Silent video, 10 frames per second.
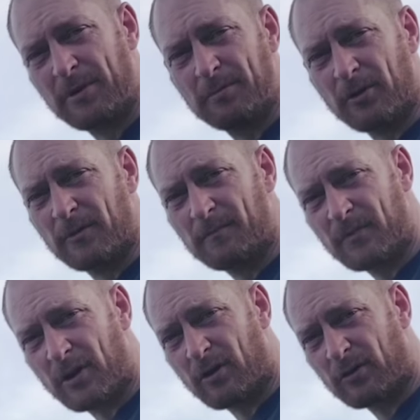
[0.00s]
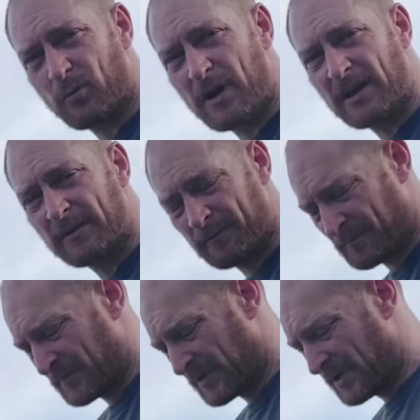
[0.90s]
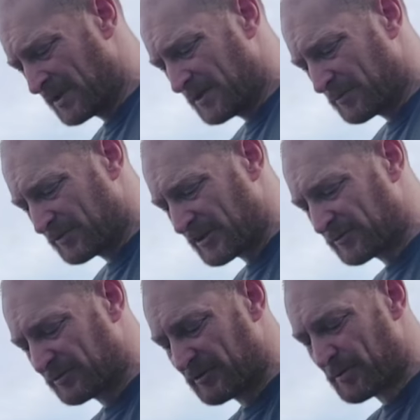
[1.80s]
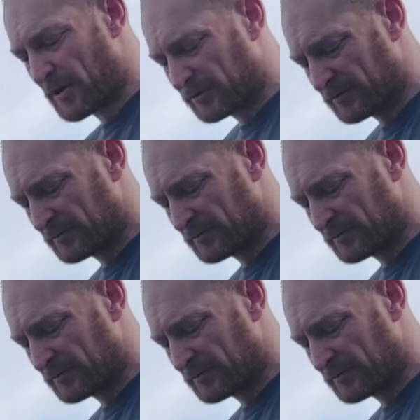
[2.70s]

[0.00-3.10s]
people along the way, because that's what it's about.